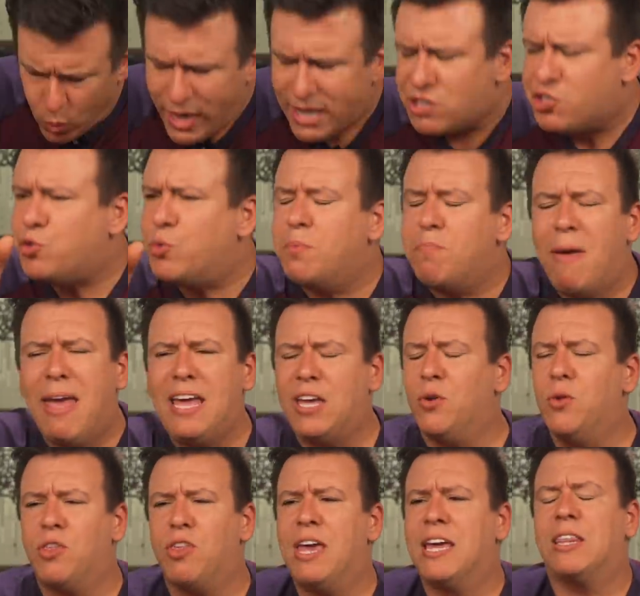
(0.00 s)
which would make
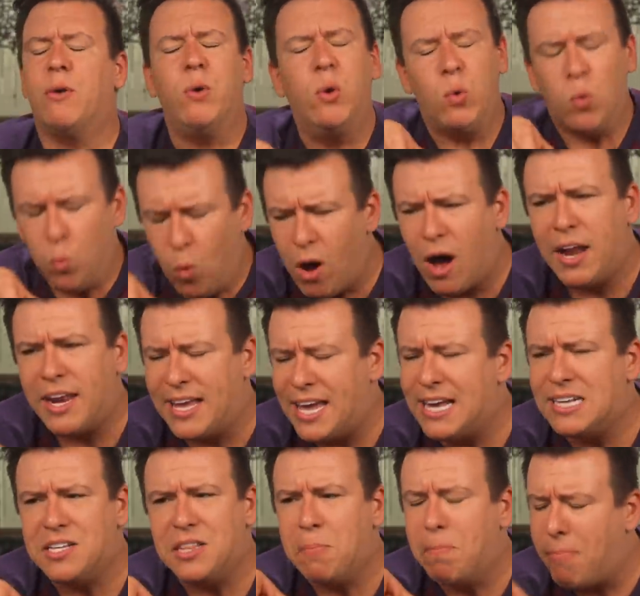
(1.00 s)
you think that we would want to
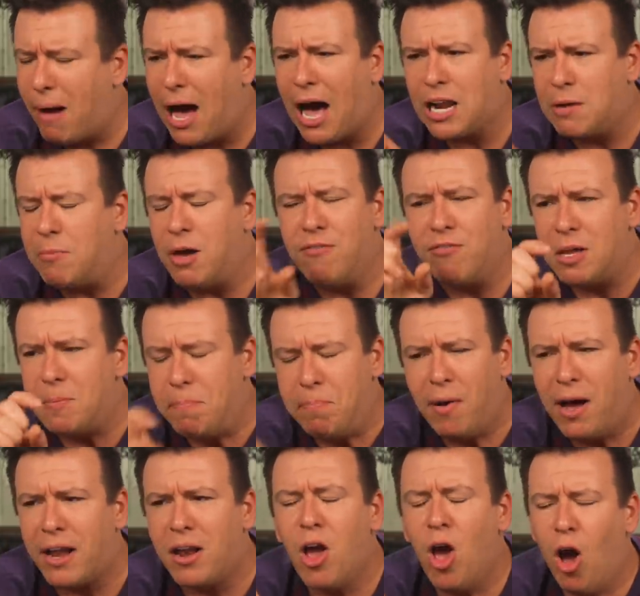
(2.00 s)
get to the bottom of it,
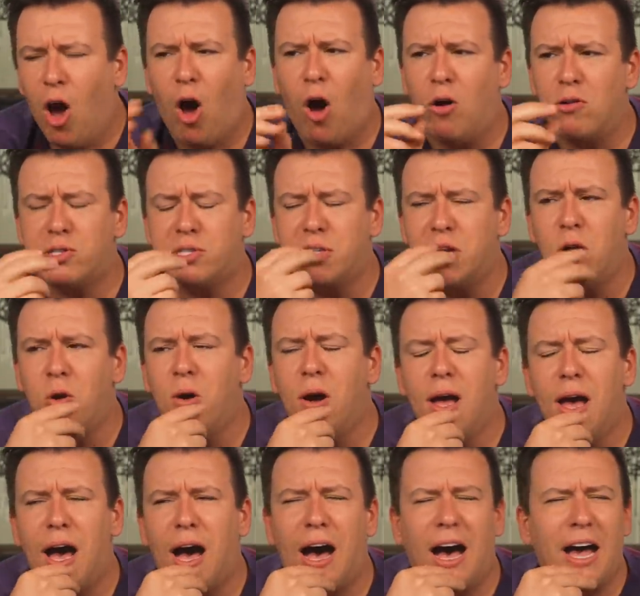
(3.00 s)
but also,
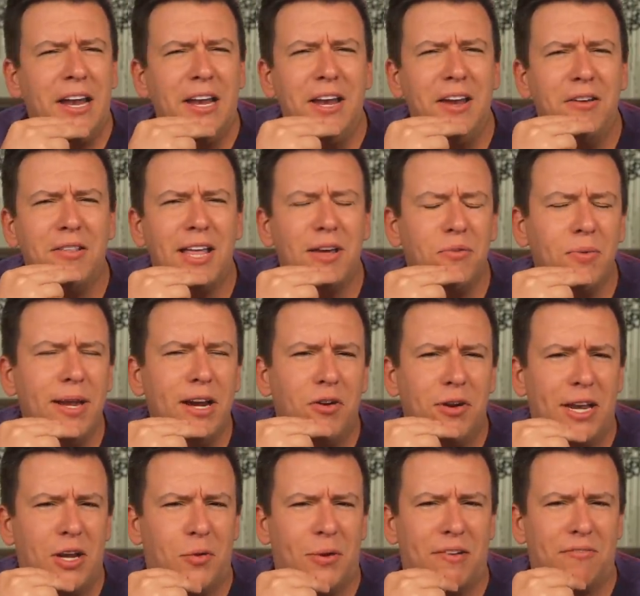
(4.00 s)
we
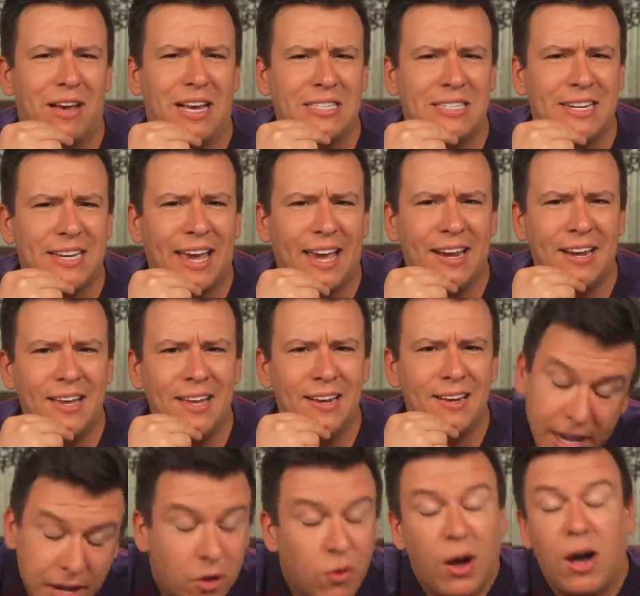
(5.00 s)
don't need to investigate it.
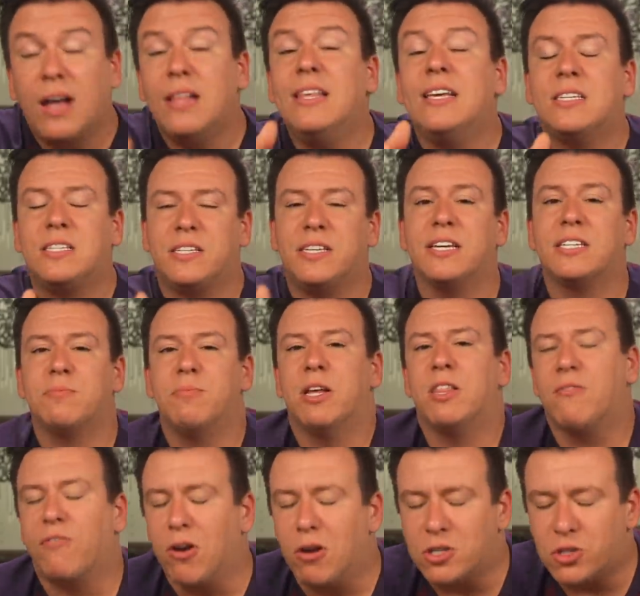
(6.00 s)
And, you know, on this
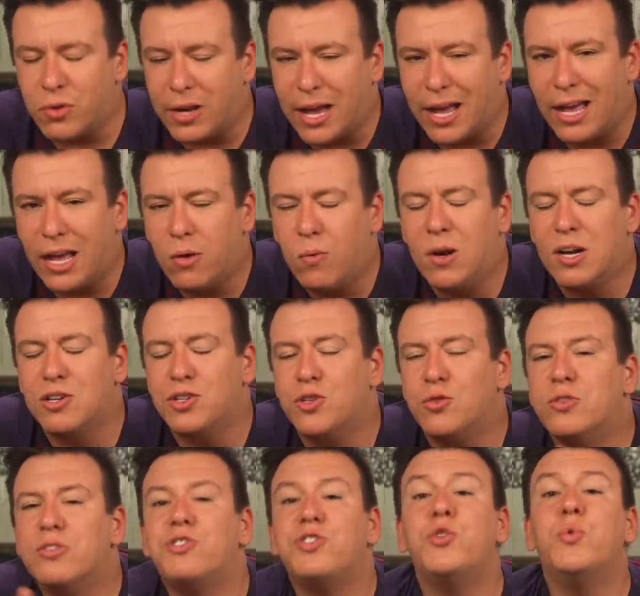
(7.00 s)
6-month-iversary, I want to
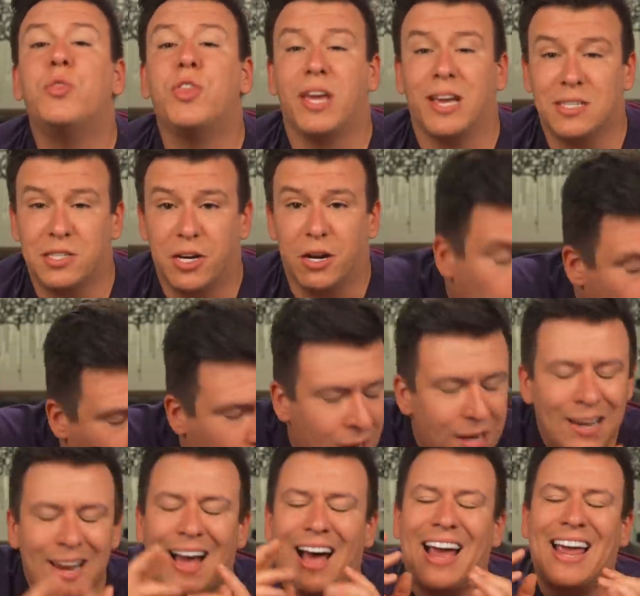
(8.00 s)
do two things here.
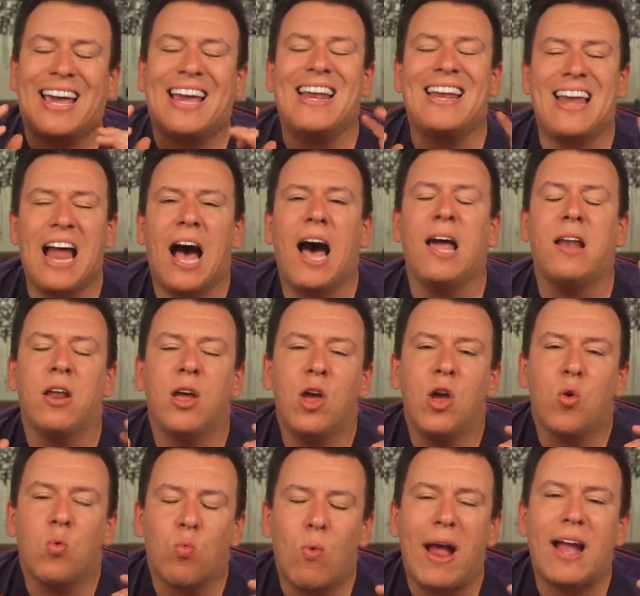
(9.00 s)
One, I cannot
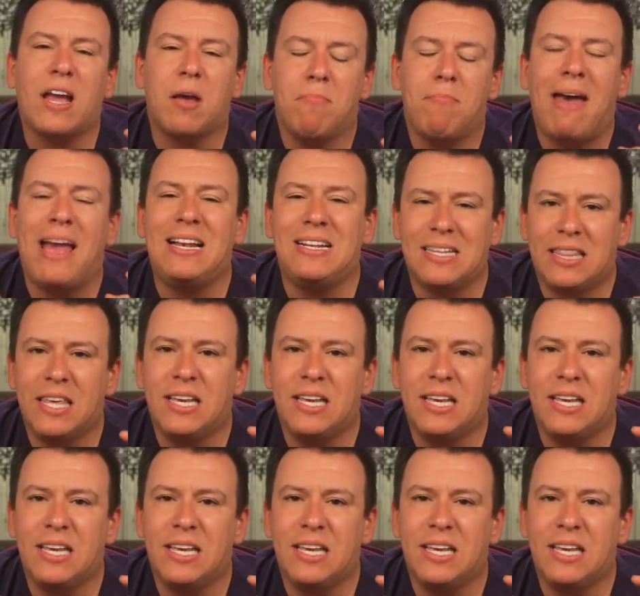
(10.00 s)
recommend